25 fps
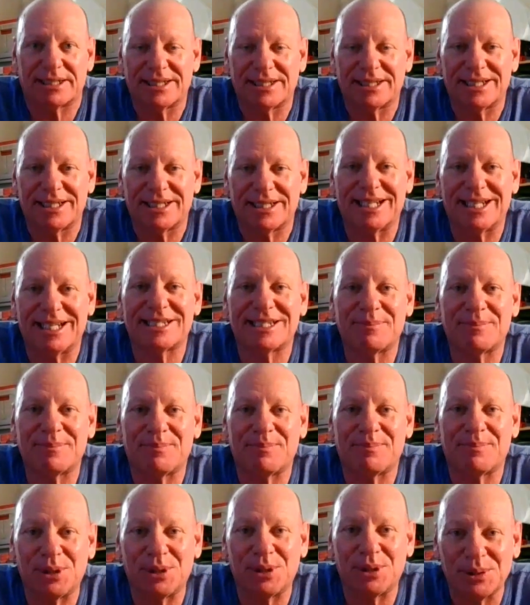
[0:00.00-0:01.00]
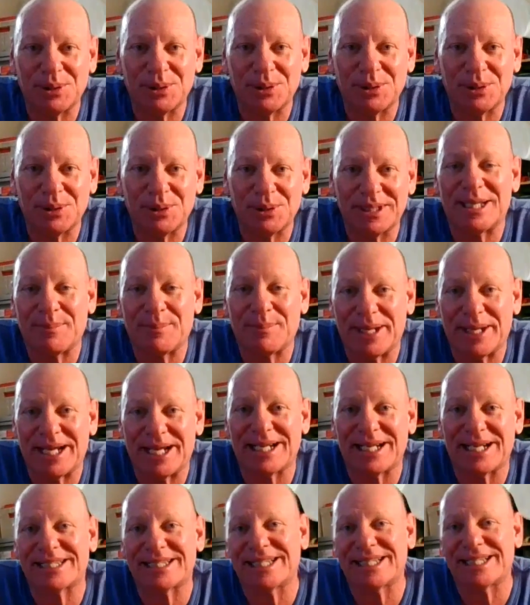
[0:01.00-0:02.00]
It's purely
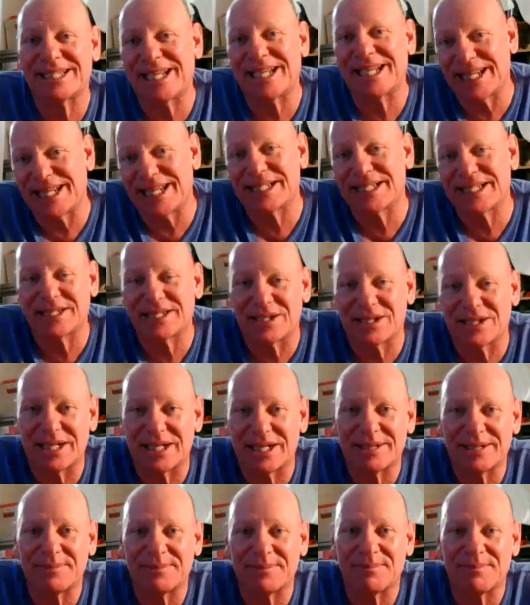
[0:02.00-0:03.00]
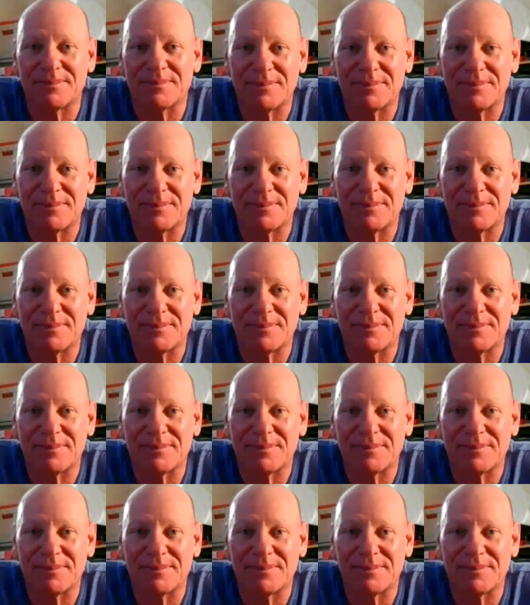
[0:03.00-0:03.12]
about the other side